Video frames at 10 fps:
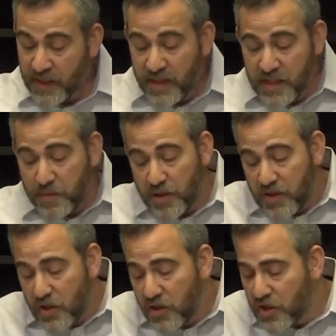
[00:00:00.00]
this
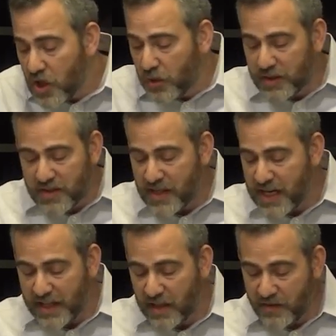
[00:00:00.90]
person is so
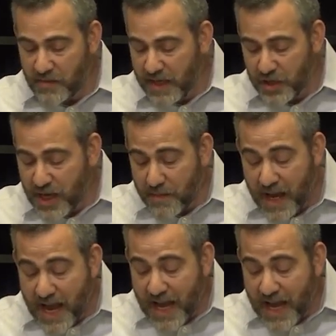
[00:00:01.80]
disconnected from Hashem,